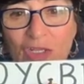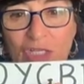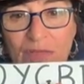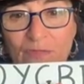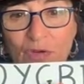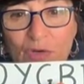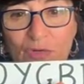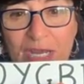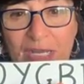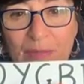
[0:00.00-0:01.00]
G for
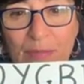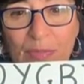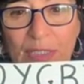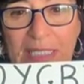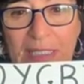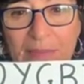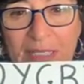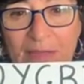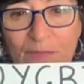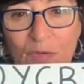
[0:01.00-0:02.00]
green,
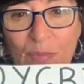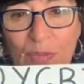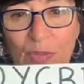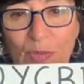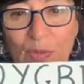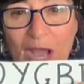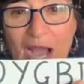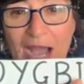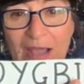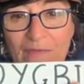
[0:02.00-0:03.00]
B for blue,
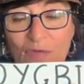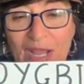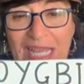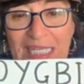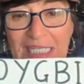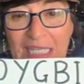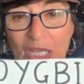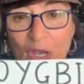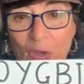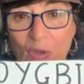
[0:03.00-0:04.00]
I for
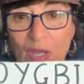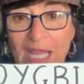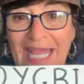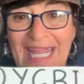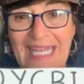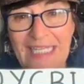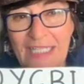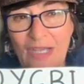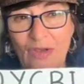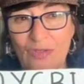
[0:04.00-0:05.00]
indigo,
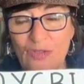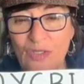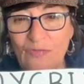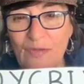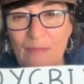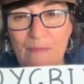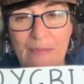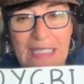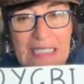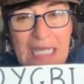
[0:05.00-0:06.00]
indigo sort of a
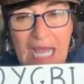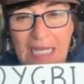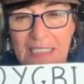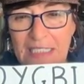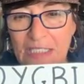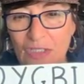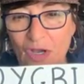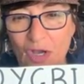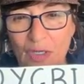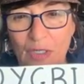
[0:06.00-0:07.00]
midnight
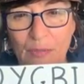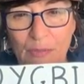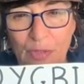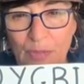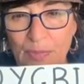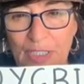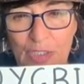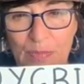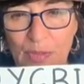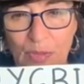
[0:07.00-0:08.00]
dark
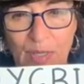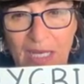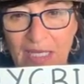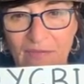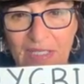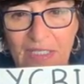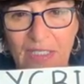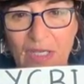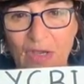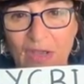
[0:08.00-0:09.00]
purplish blue. I love
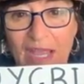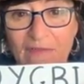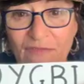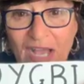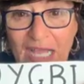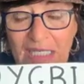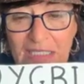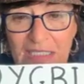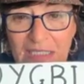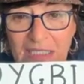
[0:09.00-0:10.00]
indigo and
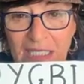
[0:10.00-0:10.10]
violet.